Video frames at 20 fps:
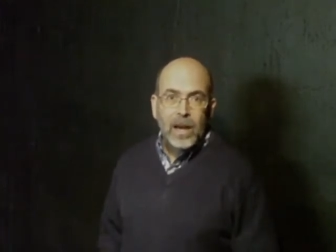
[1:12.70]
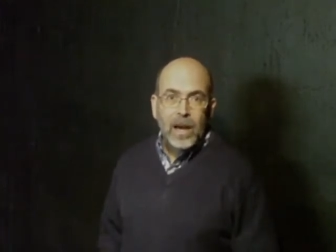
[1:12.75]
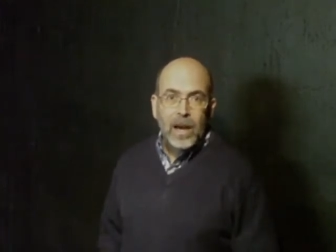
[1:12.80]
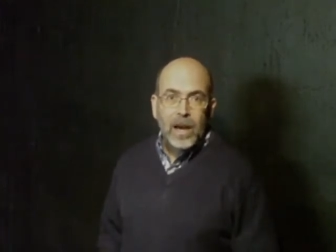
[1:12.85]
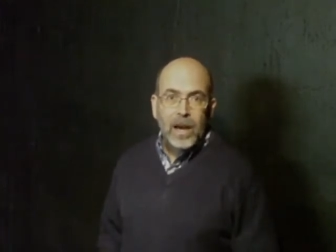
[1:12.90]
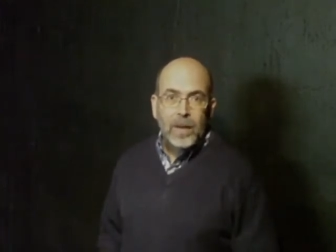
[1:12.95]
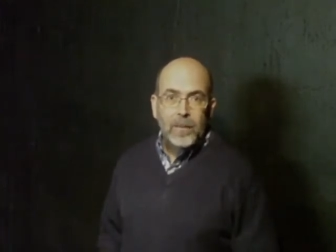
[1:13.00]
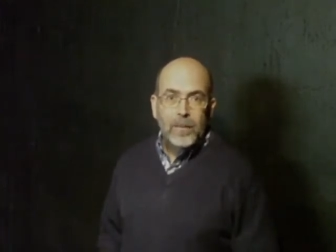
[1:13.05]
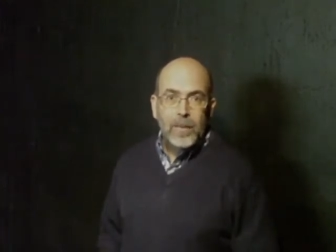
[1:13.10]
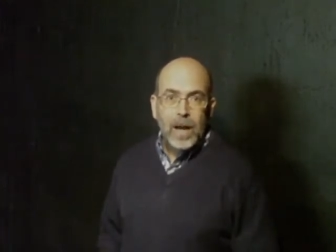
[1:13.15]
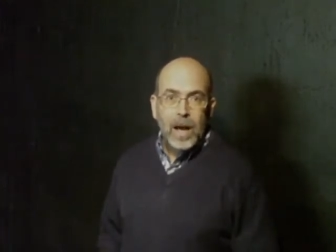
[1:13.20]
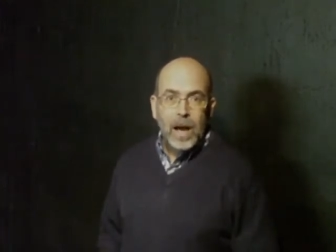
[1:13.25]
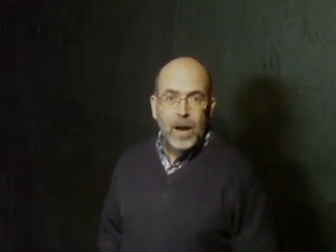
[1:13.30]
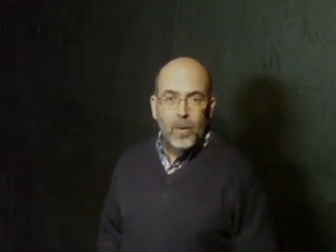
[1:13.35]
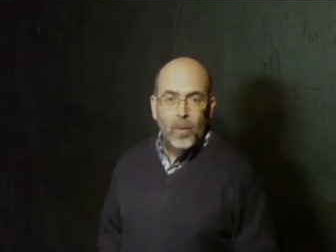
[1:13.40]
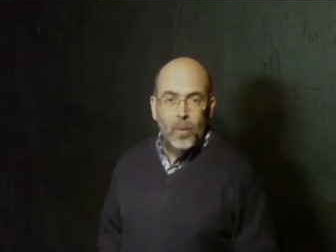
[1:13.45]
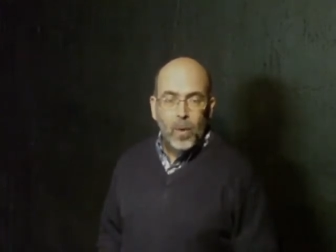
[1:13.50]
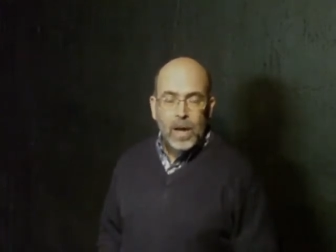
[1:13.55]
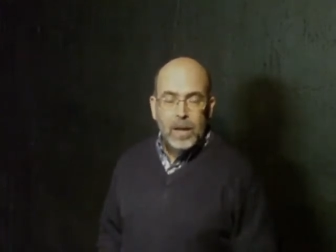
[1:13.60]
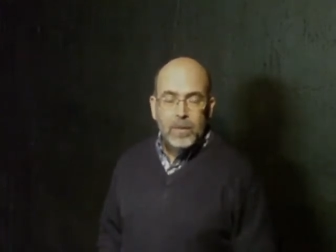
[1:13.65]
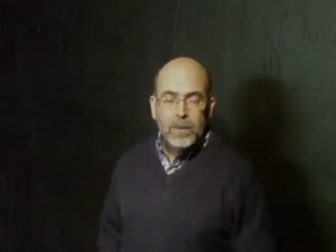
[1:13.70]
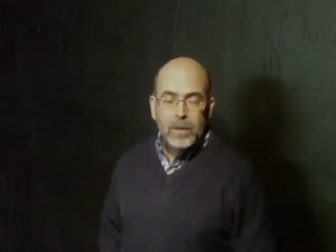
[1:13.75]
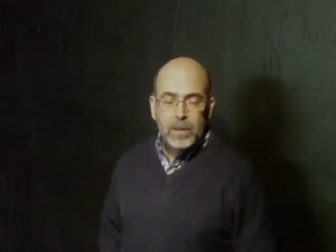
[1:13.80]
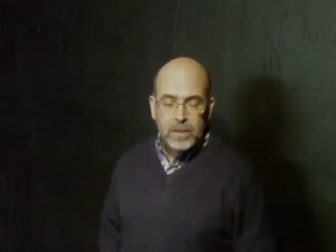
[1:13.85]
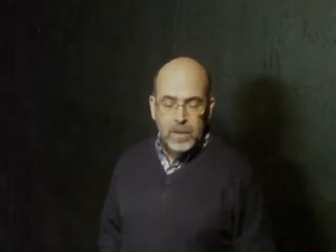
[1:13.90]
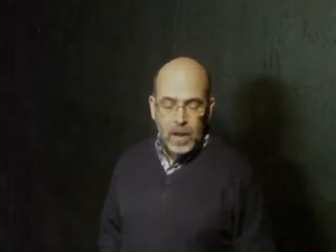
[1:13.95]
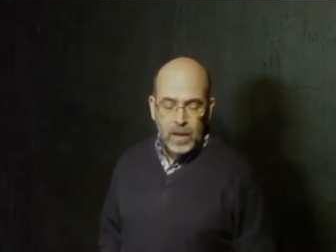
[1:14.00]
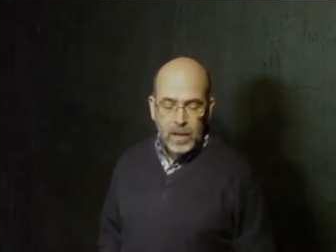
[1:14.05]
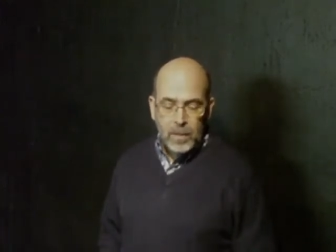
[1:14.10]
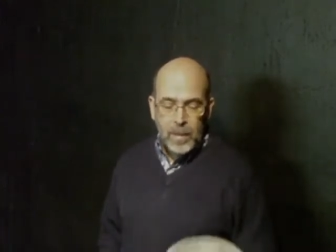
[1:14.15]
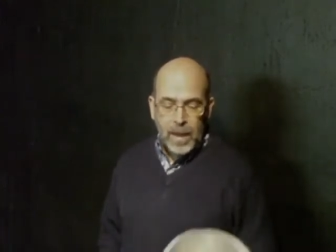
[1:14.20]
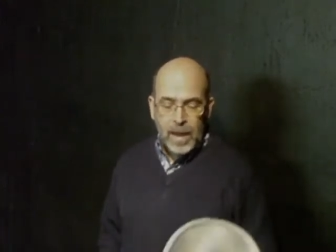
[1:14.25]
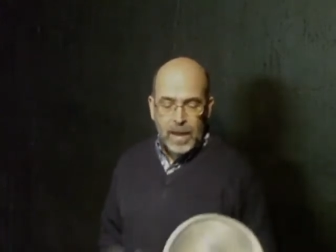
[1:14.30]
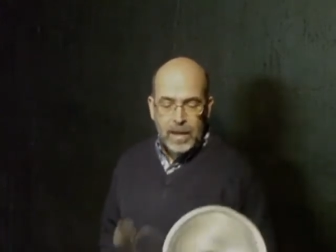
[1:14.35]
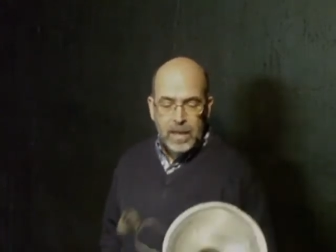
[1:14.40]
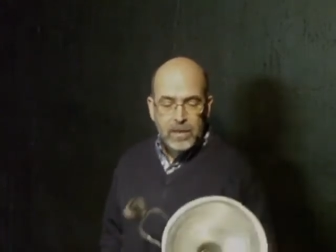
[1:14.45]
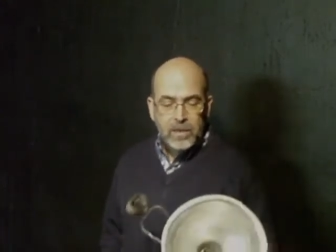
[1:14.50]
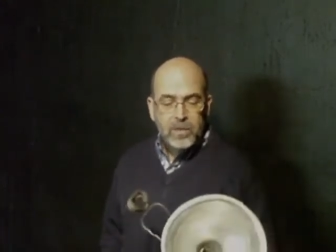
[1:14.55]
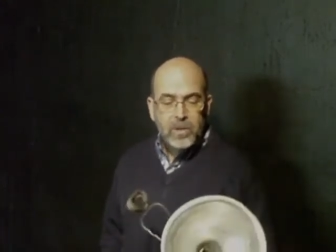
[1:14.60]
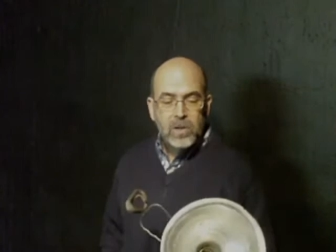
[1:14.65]
Um, what I'm going to talk
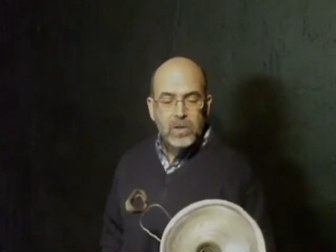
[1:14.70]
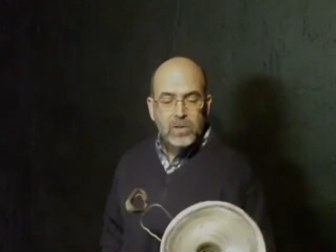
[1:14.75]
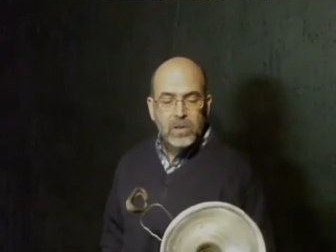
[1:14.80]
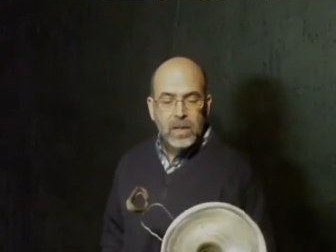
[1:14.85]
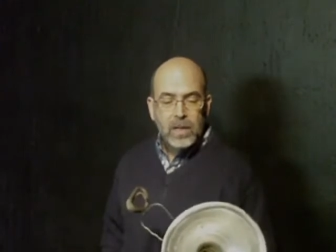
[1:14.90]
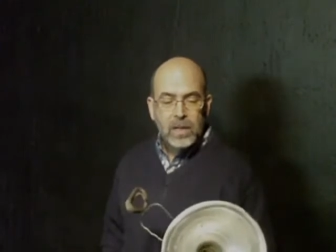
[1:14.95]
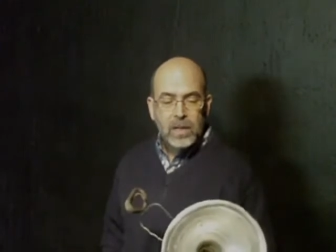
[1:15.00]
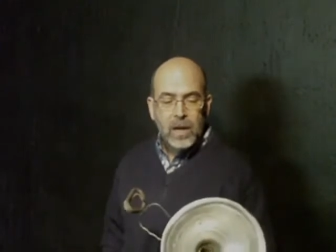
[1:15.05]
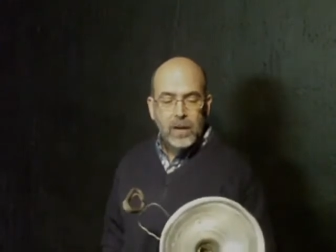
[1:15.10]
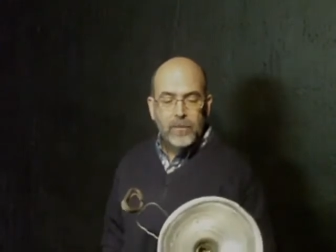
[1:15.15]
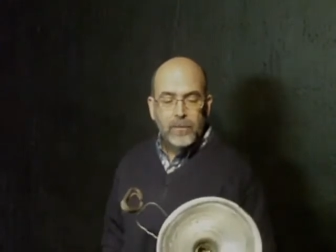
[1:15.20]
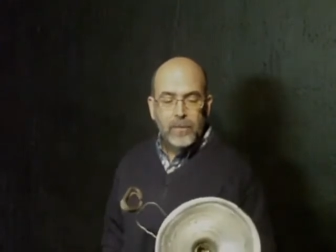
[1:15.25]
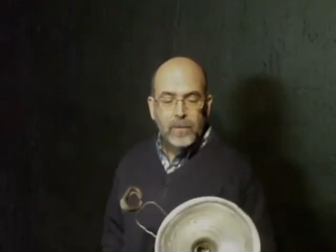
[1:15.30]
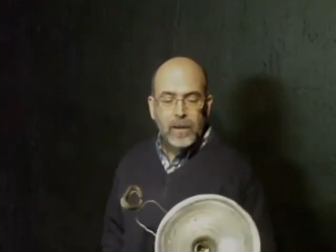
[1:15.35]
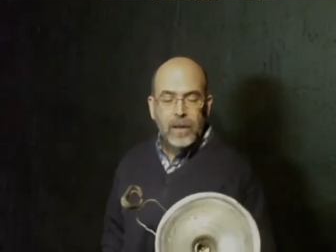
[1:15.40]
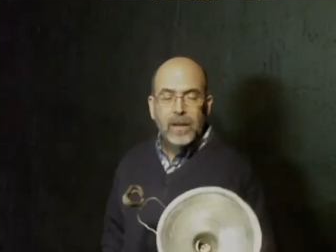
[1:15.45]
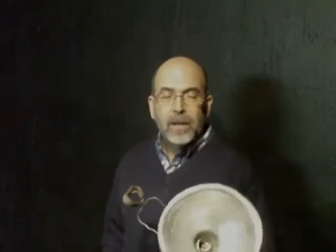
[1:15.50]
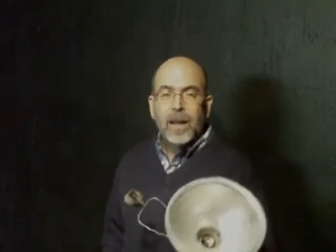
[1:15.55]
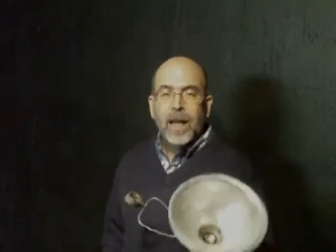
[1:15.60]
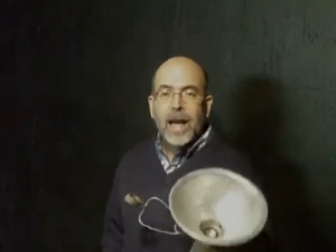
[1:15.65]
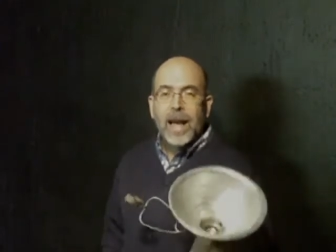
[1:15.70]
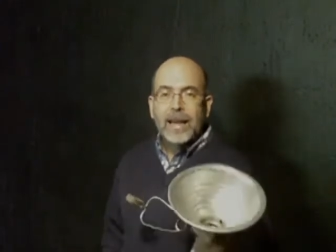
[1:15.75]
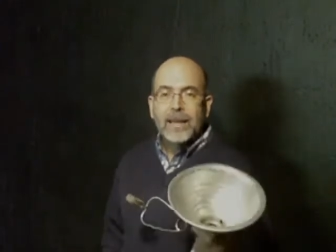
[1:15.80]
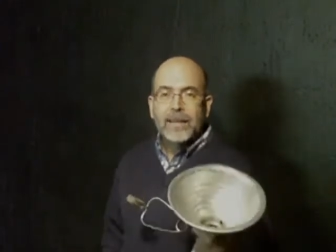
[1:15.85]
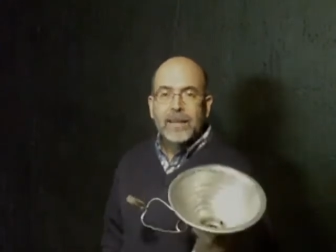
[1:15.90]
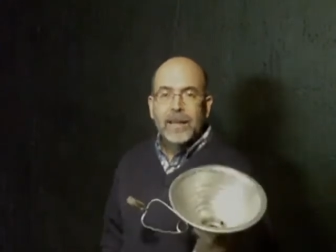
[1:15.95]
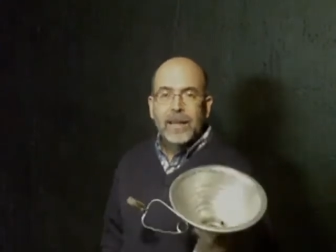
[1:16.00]
about is using a floodlight.